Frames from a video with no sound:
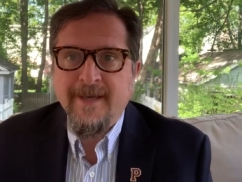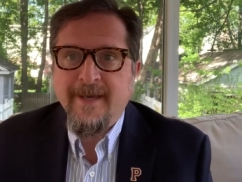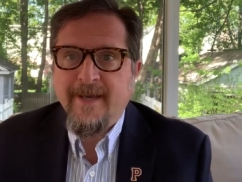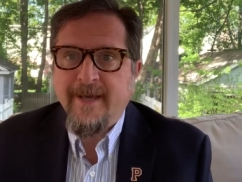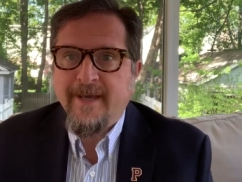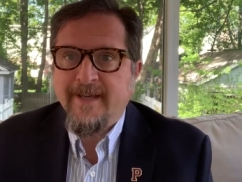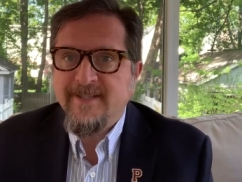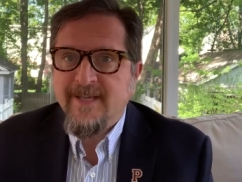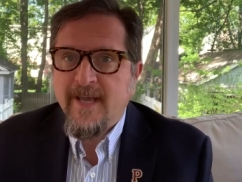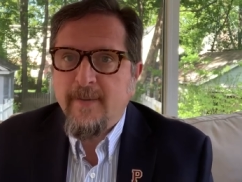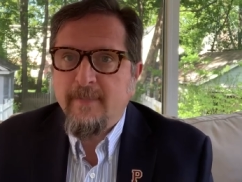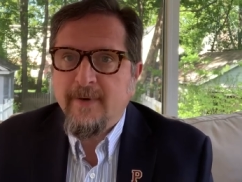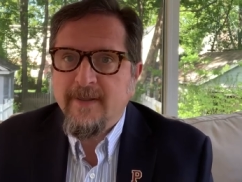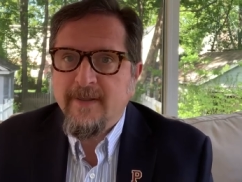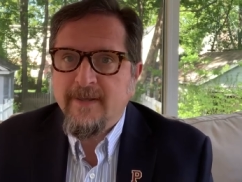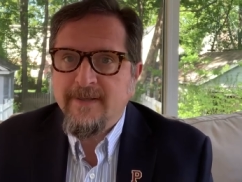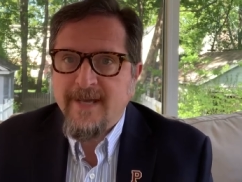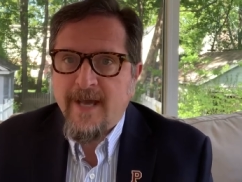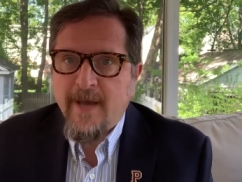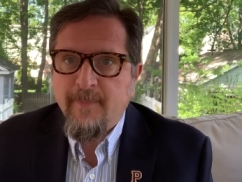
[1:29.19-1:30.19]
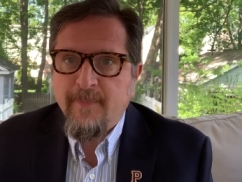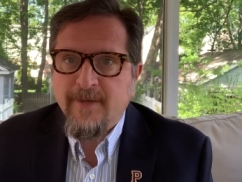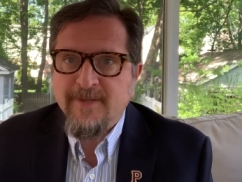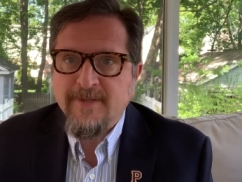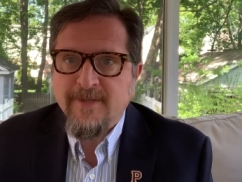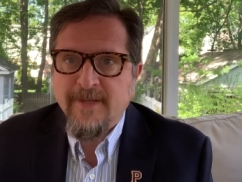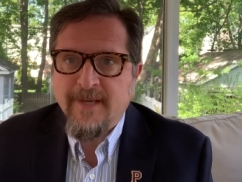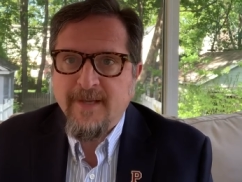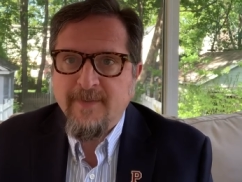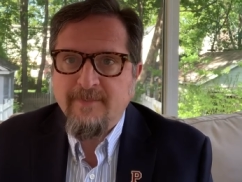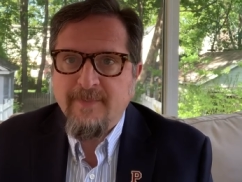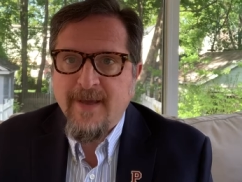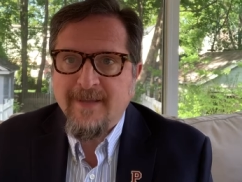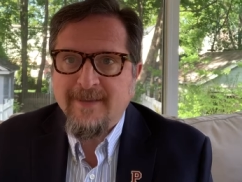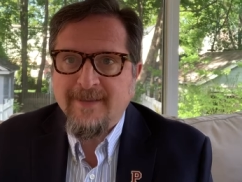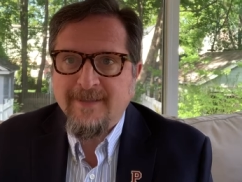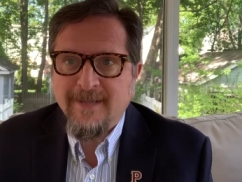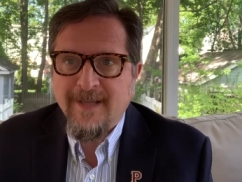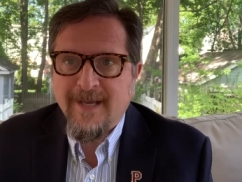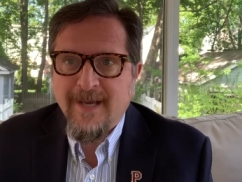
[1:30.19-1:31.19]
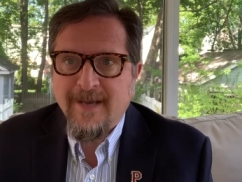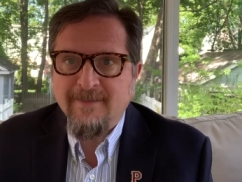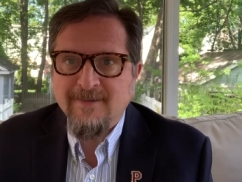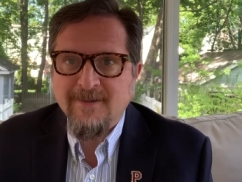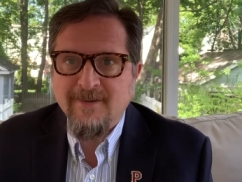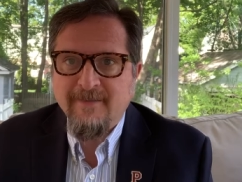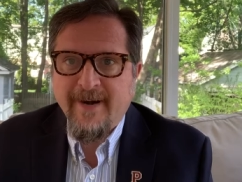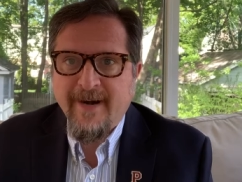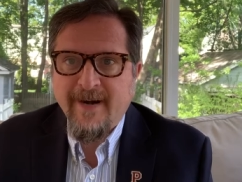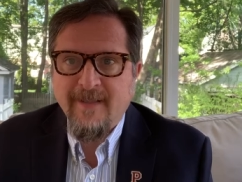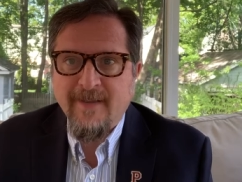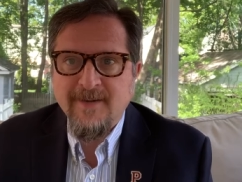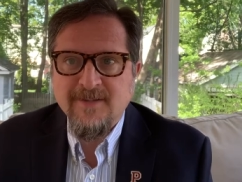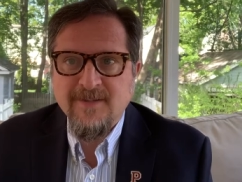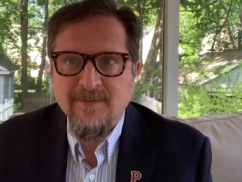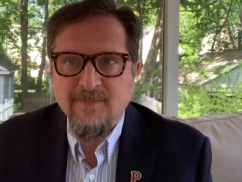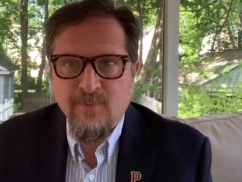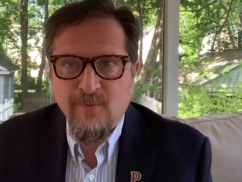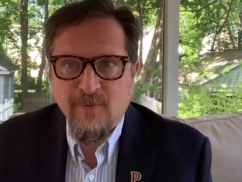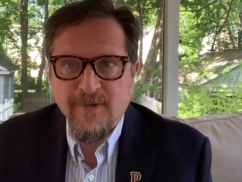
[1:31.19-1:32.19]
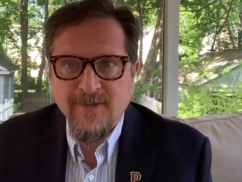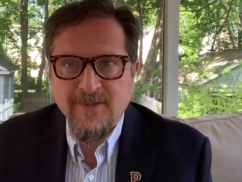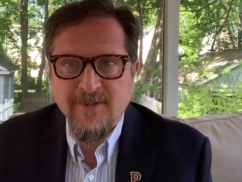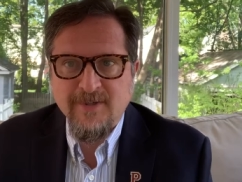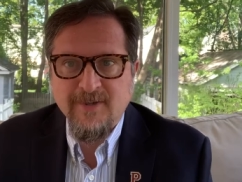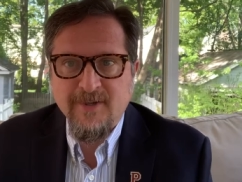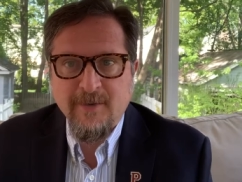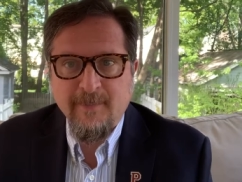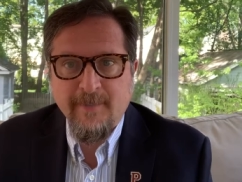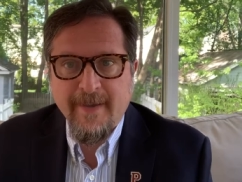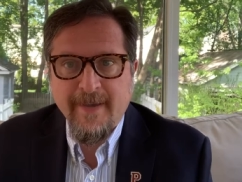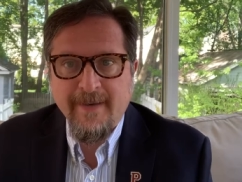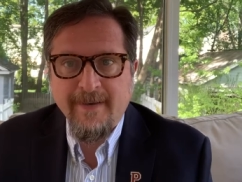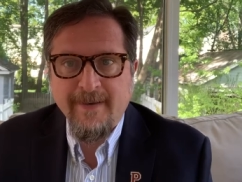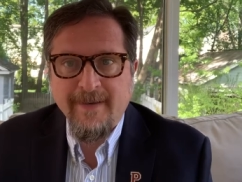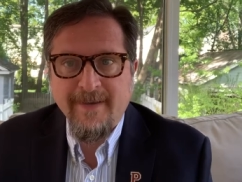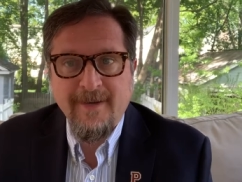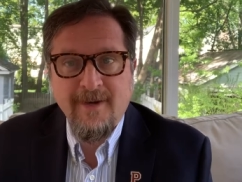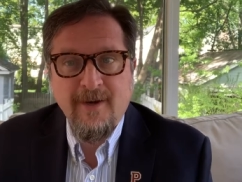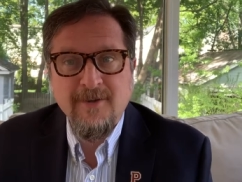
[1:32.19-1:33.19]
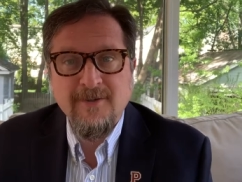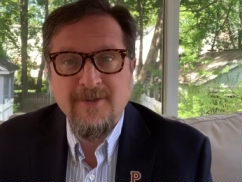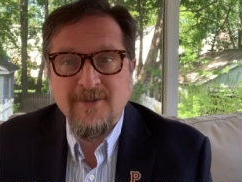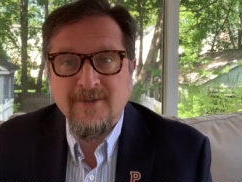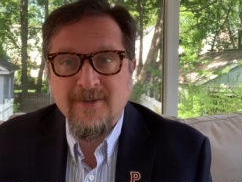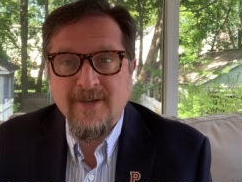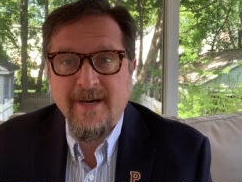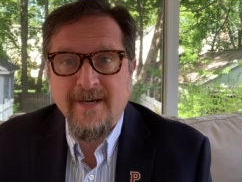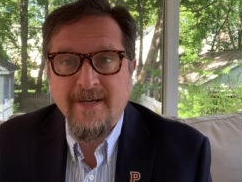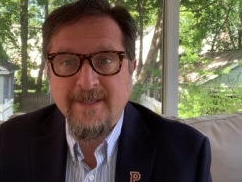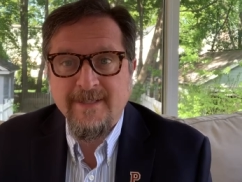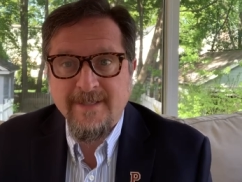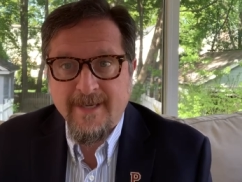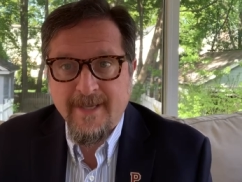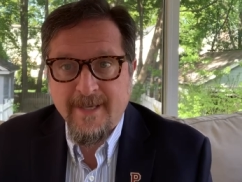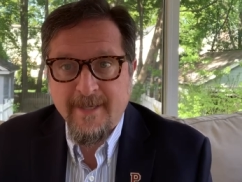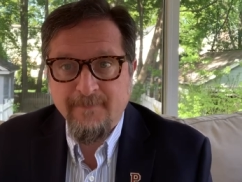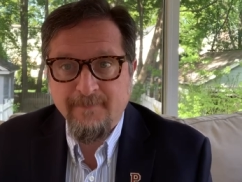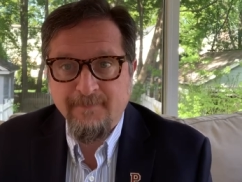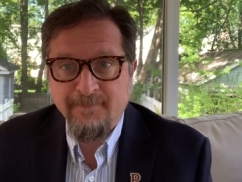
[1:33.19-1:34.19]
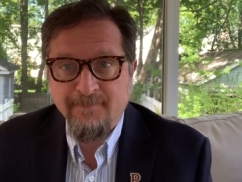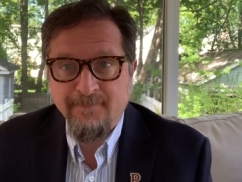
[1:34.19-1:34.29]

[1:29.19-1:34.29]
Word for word: examining the topics that impact the lives of adolescent boys and young men in our society today.